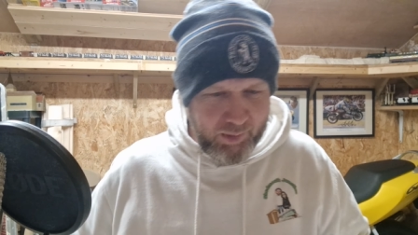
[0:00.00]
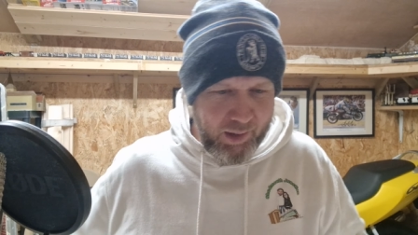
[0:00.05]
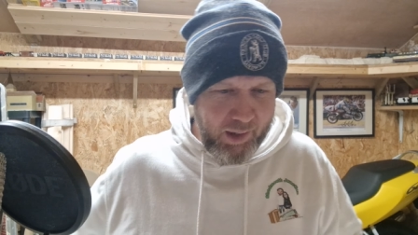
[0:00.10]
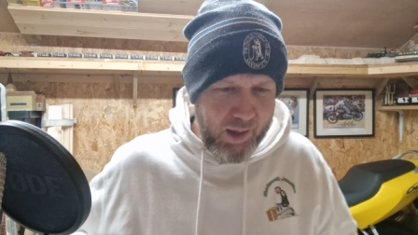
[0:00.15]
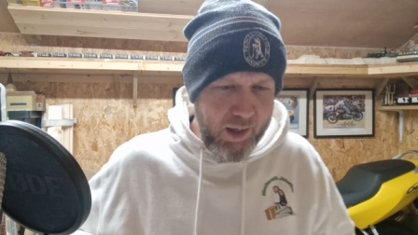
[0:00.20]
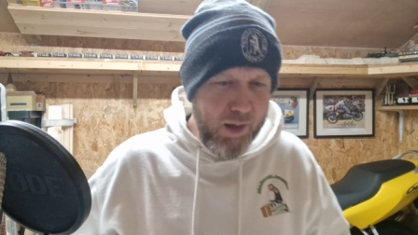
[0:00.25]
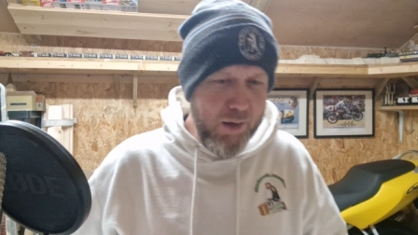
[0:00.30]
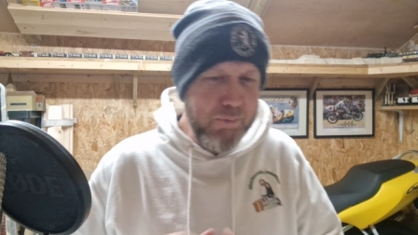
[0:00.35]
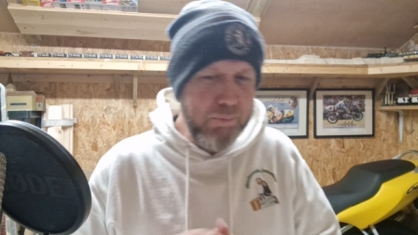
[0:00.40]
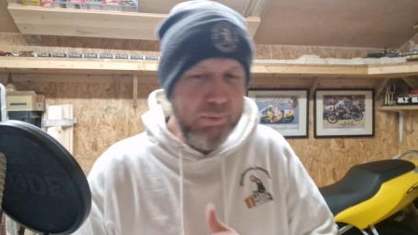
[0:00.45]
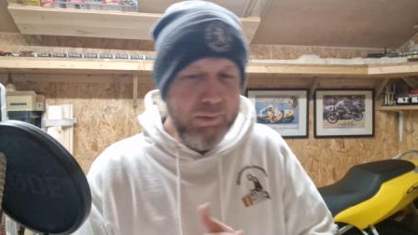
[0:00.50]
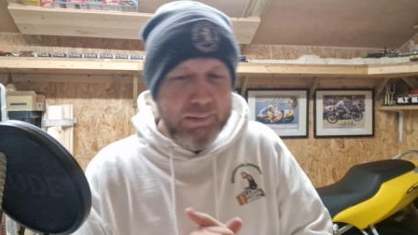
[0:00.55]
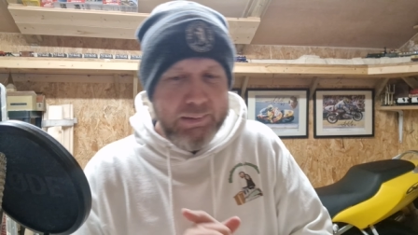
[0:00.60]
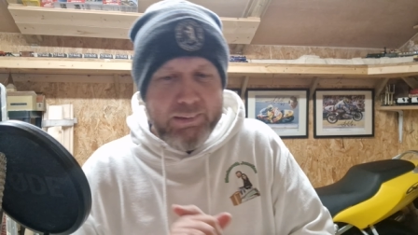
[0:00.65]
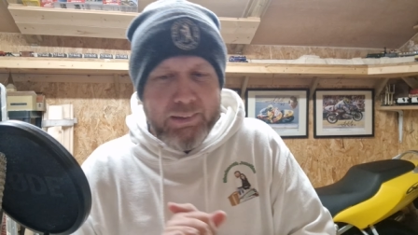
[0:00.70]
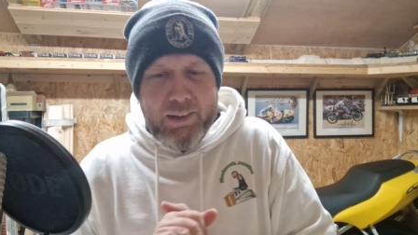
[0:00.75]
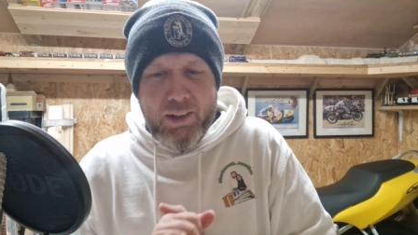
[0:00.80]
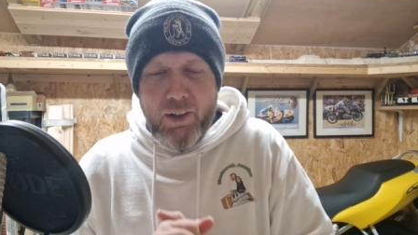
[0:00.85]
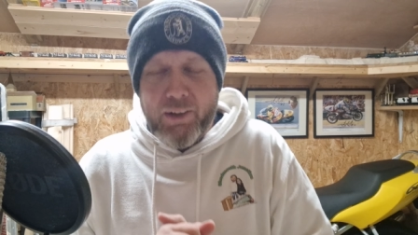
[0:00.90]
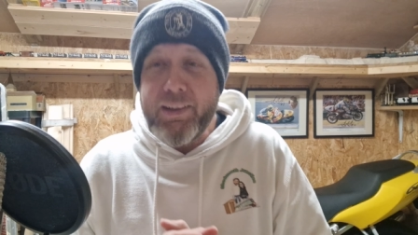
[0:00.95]
Um,
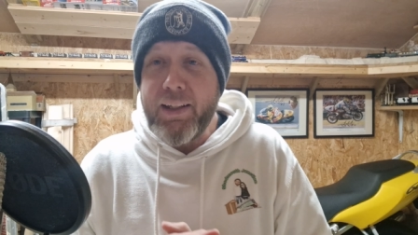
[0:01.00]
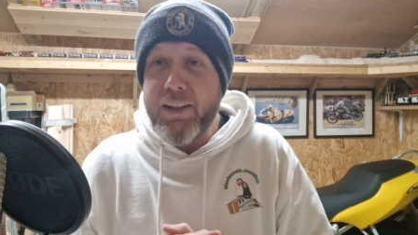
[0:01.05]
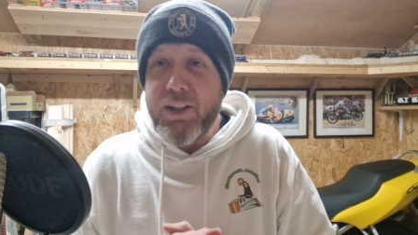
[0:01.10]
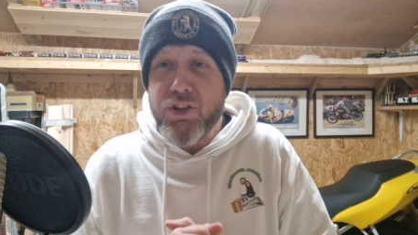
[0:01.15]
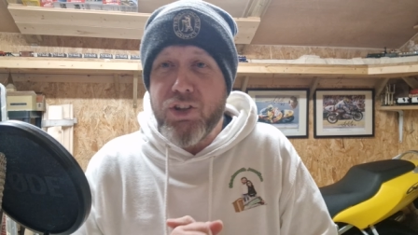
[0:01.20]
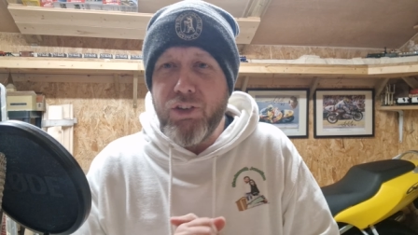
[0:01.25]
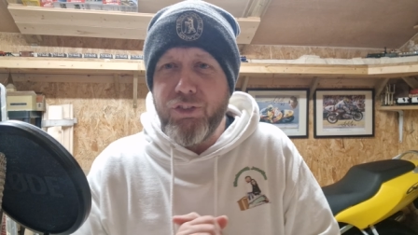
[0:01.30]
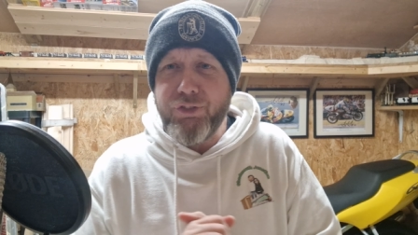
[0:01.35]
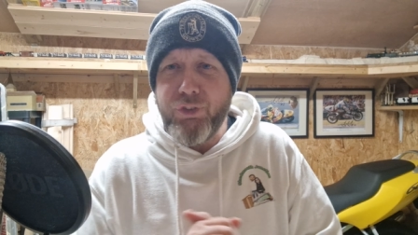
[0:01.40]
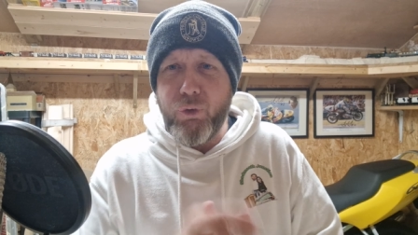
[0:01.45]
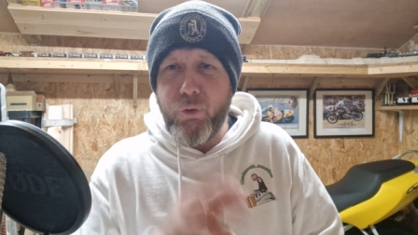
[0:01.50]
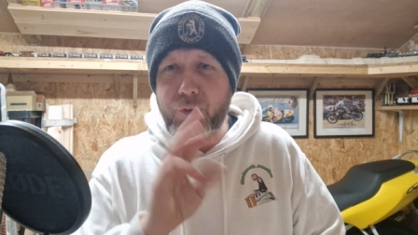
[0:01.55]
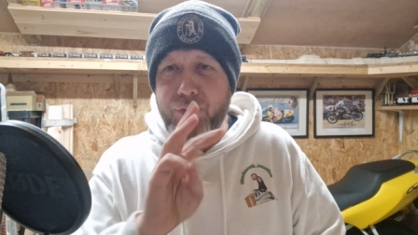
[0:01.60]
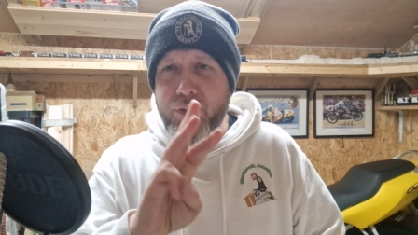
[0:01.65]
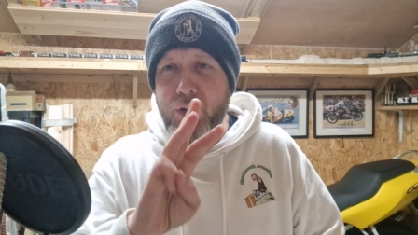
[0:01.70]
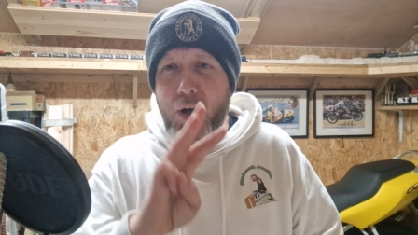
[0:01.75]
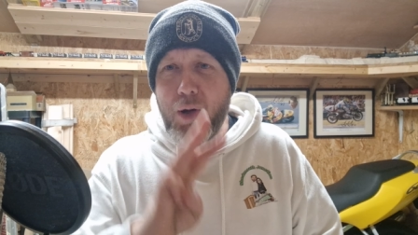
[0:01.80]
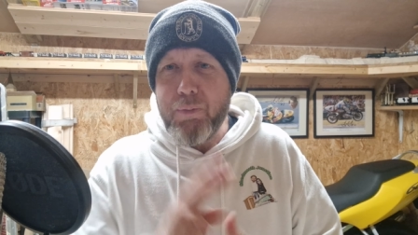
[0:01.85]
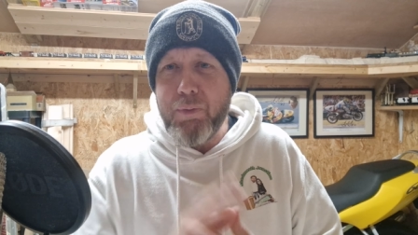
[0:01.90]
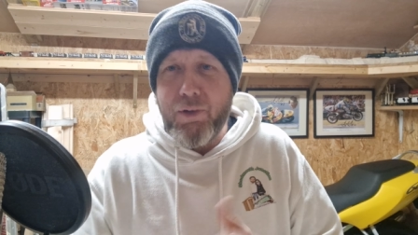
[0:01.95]
okay, this is the fourth
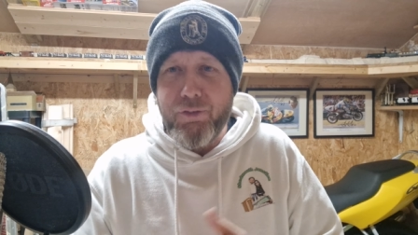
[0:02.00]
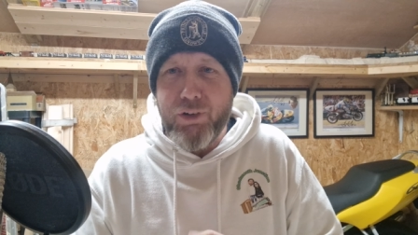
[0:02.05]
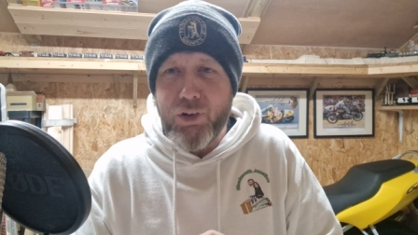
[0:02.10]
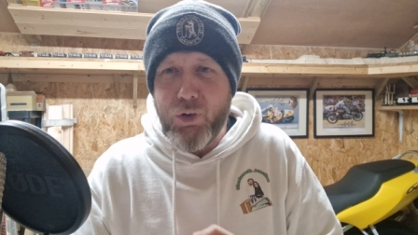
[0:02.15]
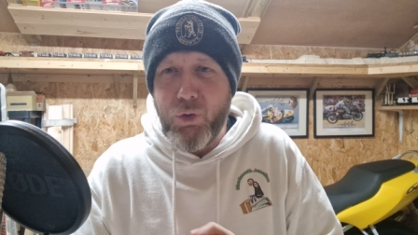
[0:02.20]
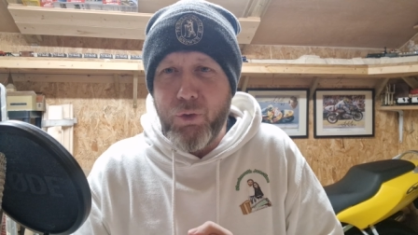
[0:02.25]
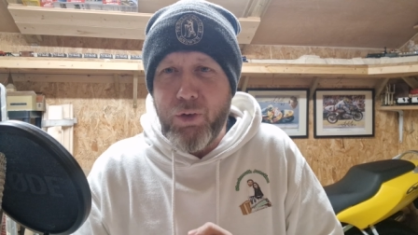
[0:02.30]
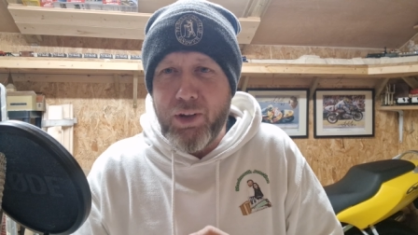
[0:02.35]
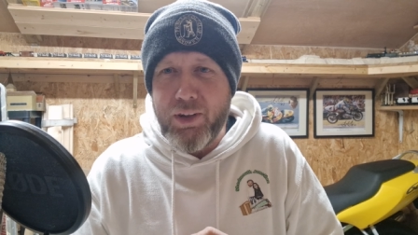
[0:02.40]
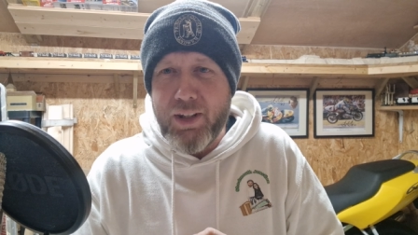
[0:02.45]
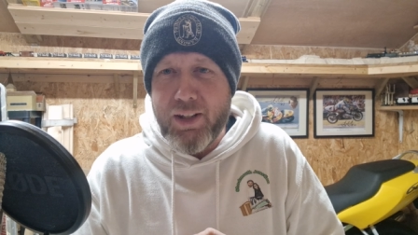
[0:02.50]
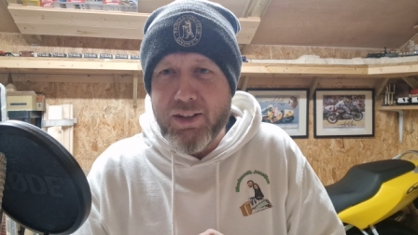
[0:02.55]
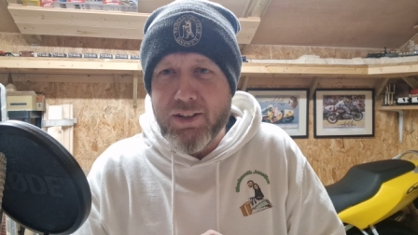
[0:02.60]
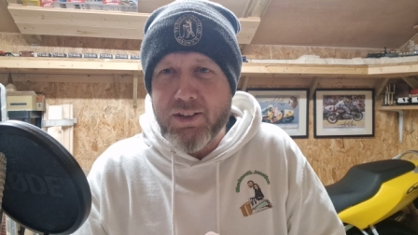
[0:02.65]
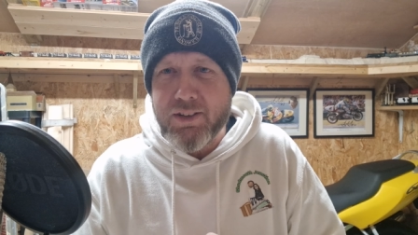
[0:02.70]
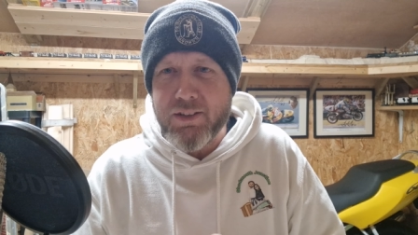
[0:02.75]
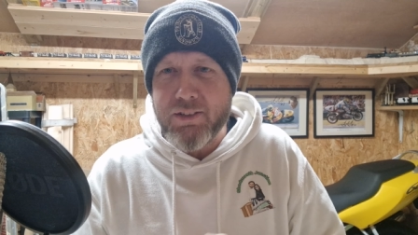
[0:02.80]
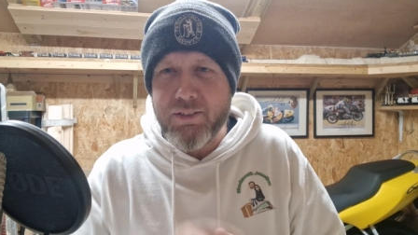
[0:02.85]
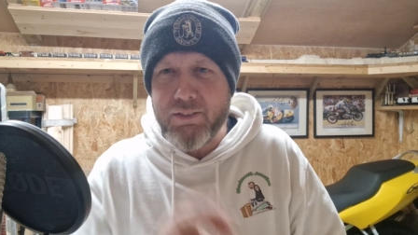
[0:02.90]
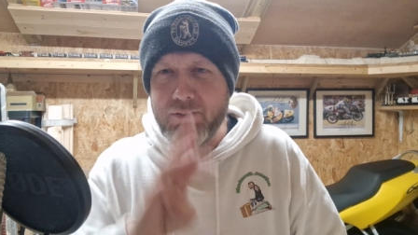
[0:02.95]
time I've recorded
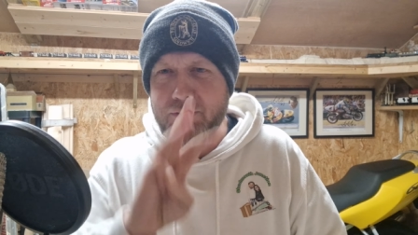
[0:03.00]
this.